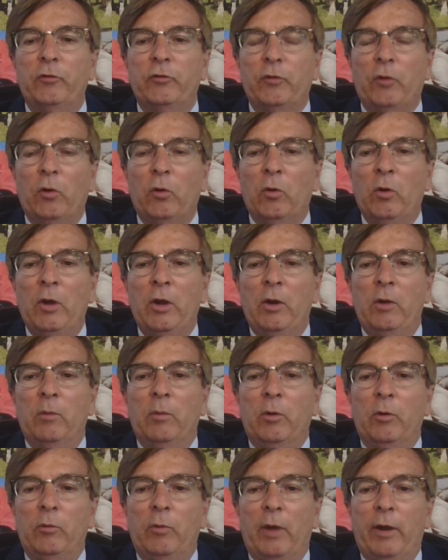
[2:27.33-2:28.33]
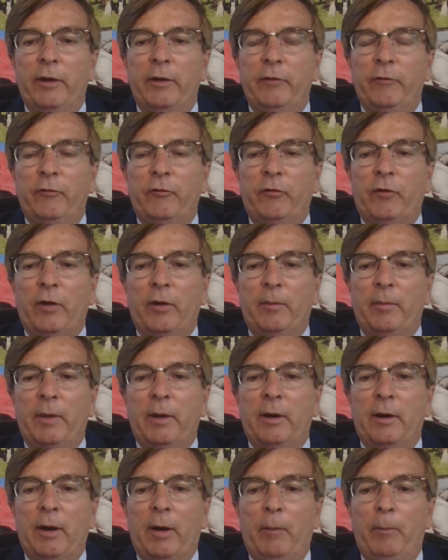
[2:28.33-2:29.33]
So we're running from
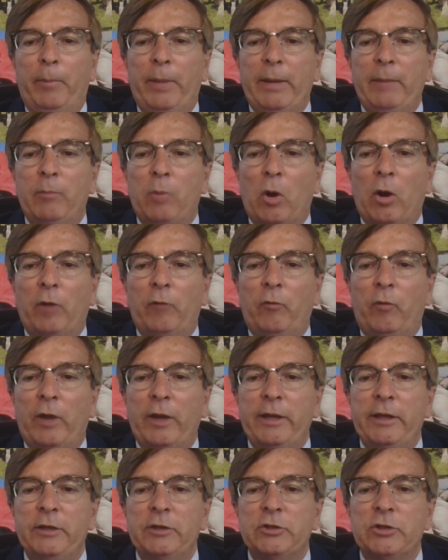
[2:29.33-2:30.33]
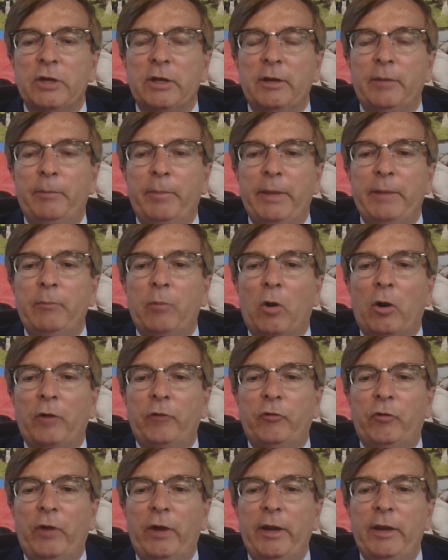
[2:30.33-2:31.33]
uh, a, big broad range, a big
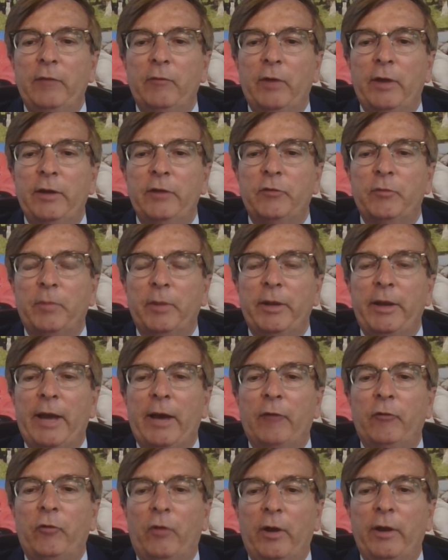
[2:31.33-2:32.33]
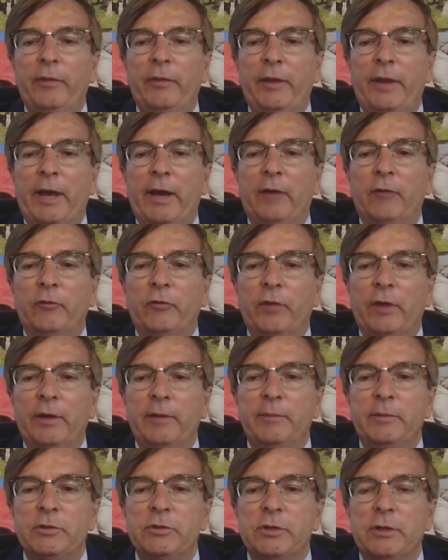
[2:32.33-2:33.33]
broad trading range, but now trying the
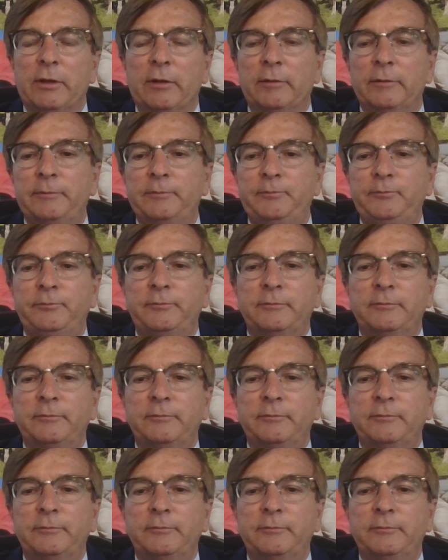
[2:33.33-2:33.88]
downside, Michelle. Right.